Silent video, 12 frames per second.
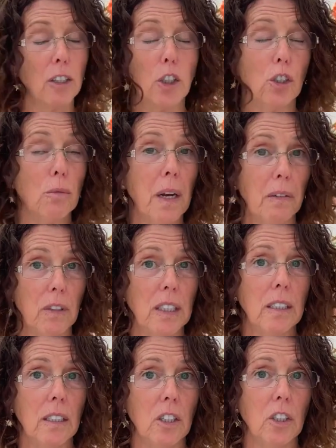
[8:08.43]
do my
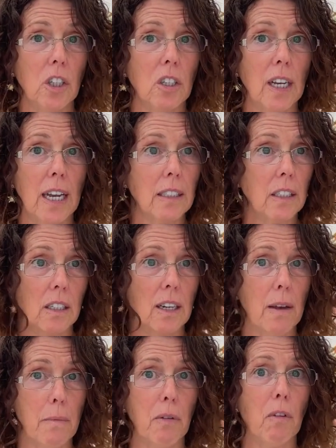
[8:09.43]
research on guests, don't
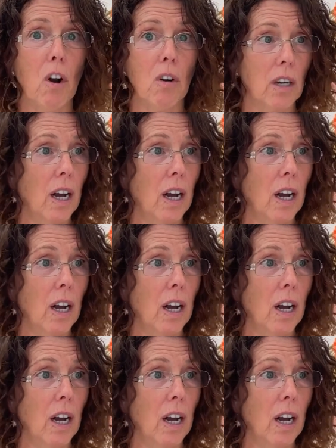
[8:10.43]
get me wrong.